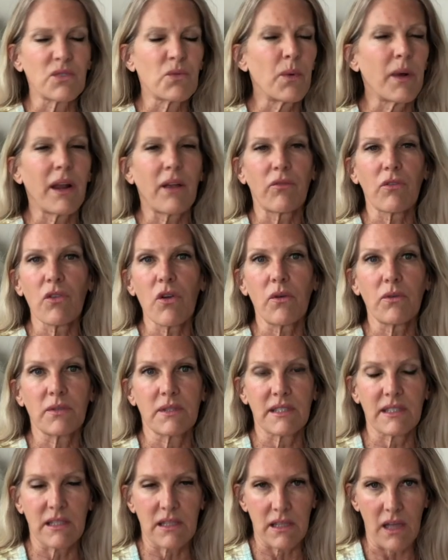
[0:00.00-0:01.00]
whatever those
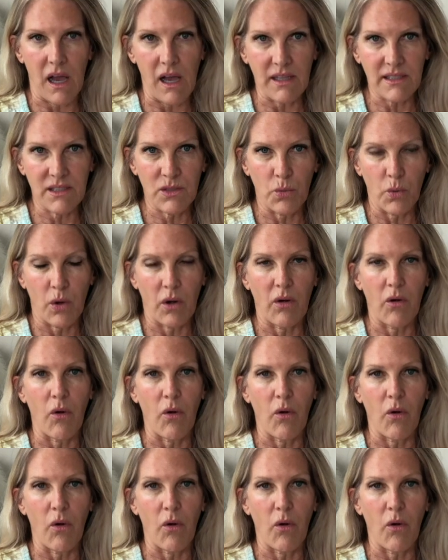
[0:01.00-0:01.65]
thoughts were,